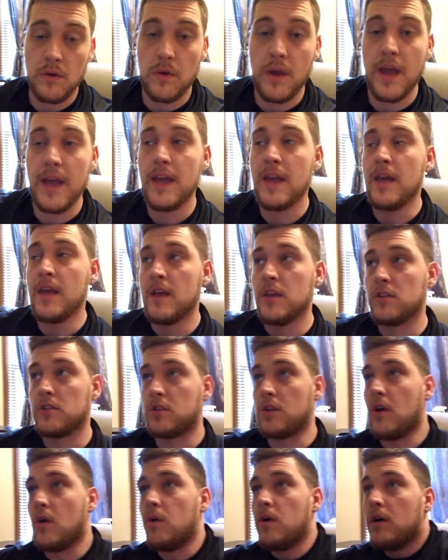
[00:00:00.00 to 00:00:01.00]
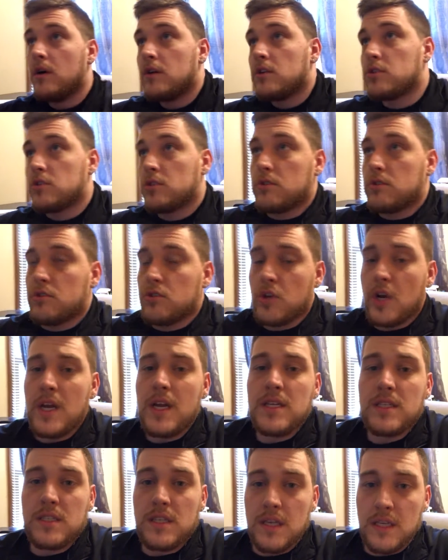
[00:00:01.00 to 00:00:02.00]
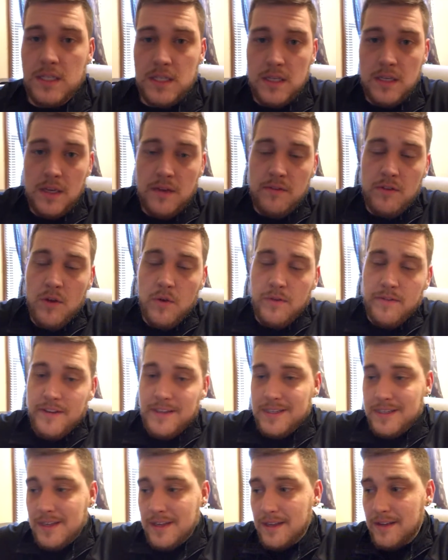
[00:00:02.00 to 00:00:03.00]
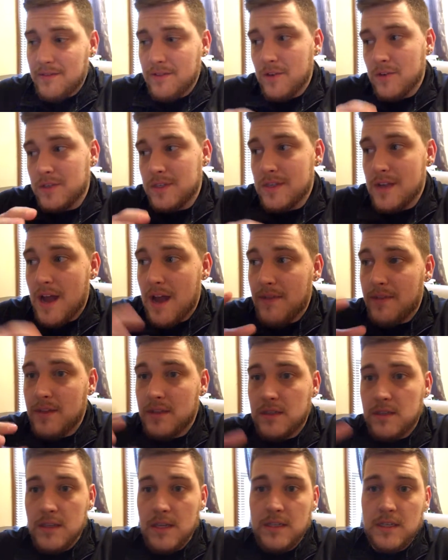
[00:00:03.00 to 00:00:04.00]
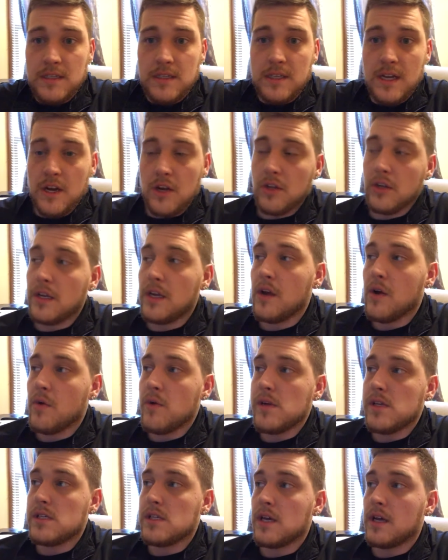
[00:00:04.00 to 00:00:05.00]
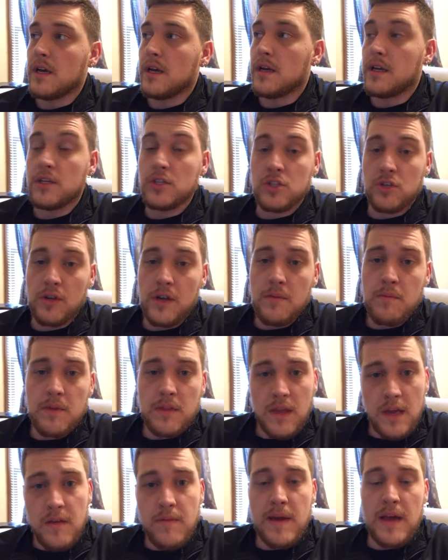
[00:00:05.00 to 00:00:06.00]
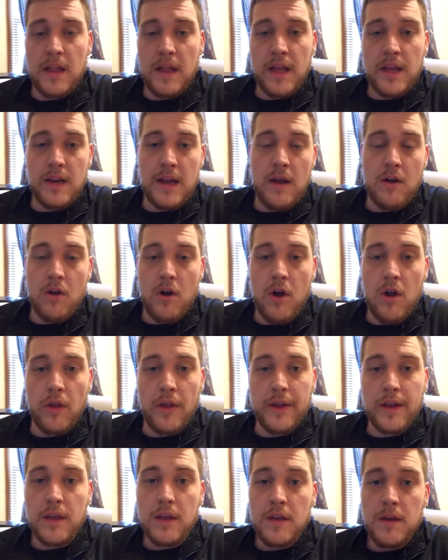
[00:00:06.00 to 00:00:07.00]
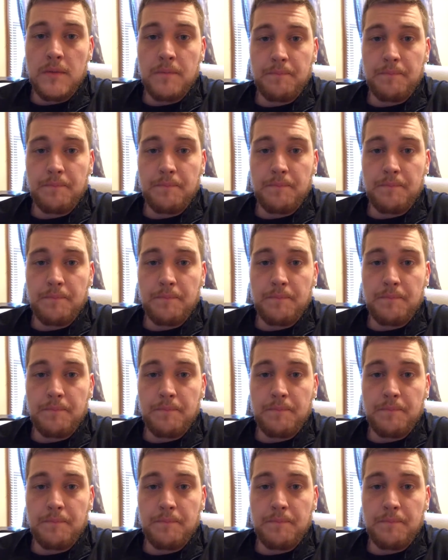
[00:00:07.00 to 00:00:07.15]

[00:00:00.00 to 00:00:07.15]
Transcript: Okay, so treat it. Even though it's not this necessarily always extreme, but think about like an alcoholic.